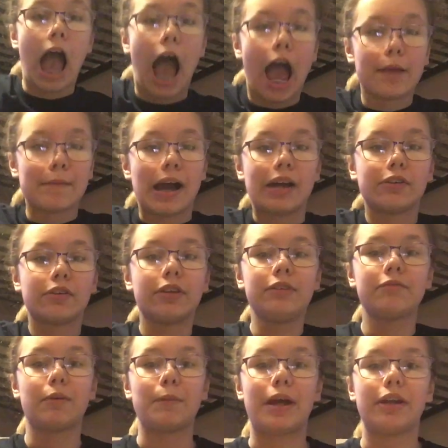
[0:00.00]
I'm
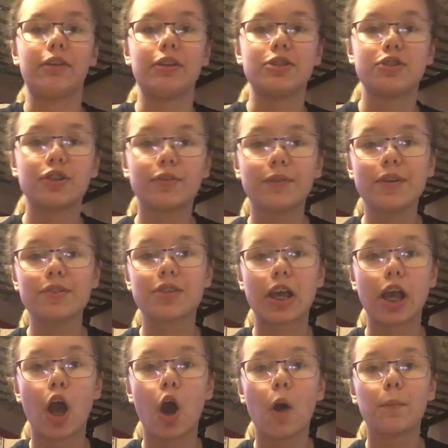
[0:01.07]
Adeline from Adeline's Universe. I
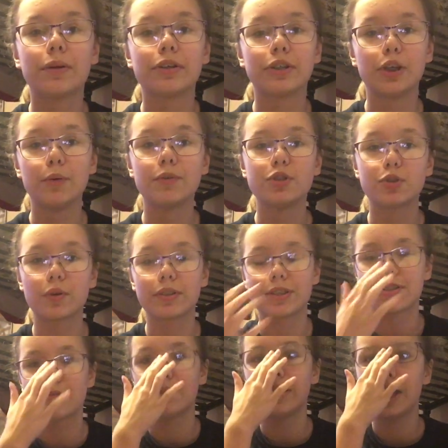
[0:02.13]
hope you enjoyed
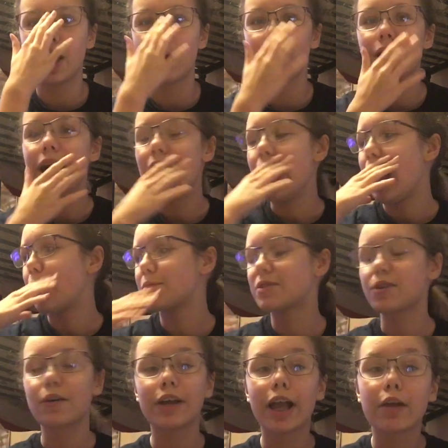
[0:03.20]
this video. I'm
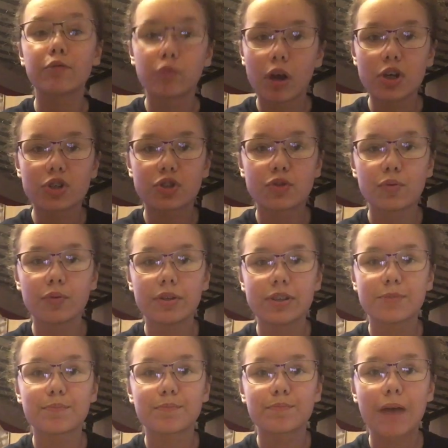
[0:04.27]
sorry I rushed through
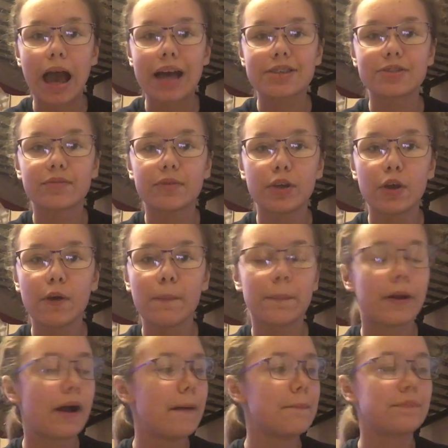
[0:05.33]
these past few,
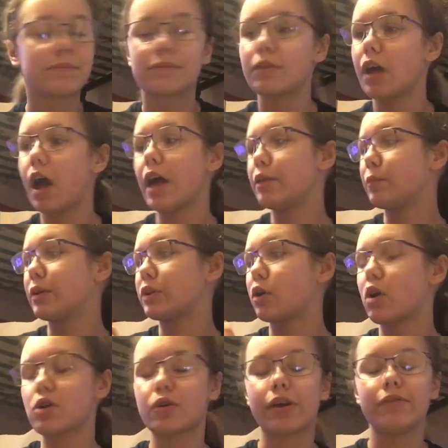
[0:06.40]
but anyway, they're
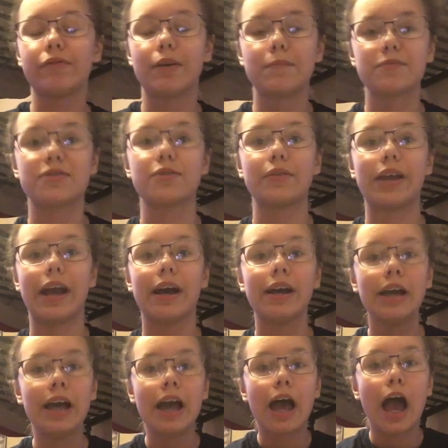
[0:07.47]
all great films, so yeah.
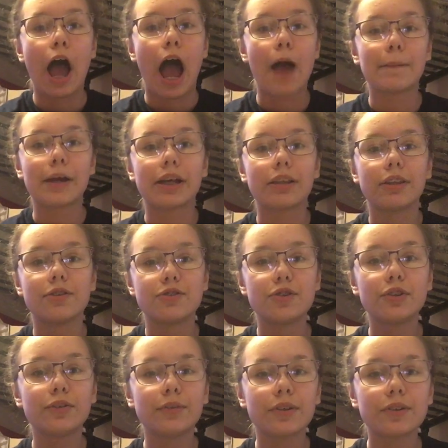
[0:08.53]
I'm Adeline's
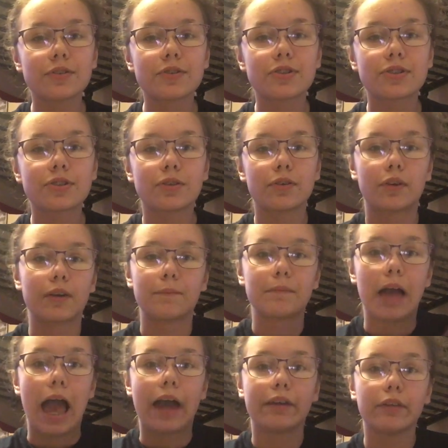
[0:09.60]
Universe, or
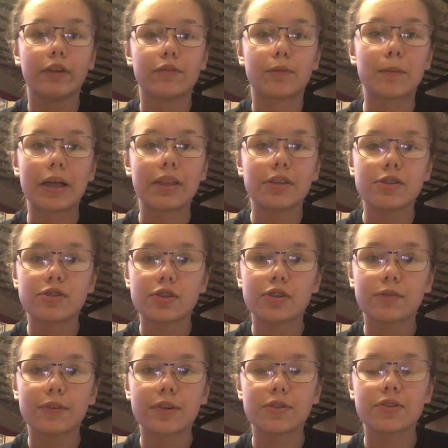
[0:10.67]
Adeline from Adeline's
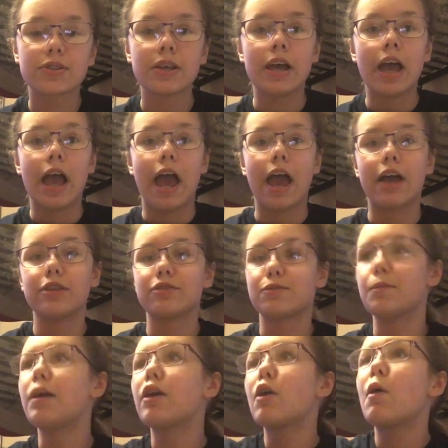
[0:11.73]
Universe, and
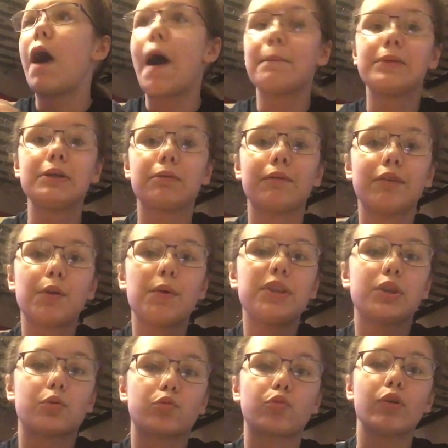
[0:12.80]
tomorrow I'll be
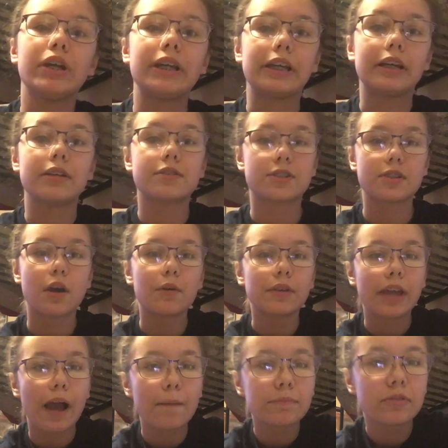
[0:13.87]
reviewing The Ring. So
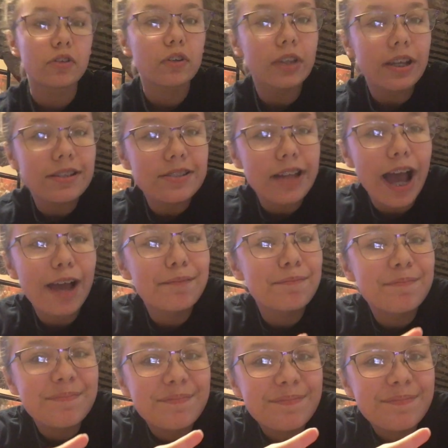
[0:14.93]
yeah, till next time.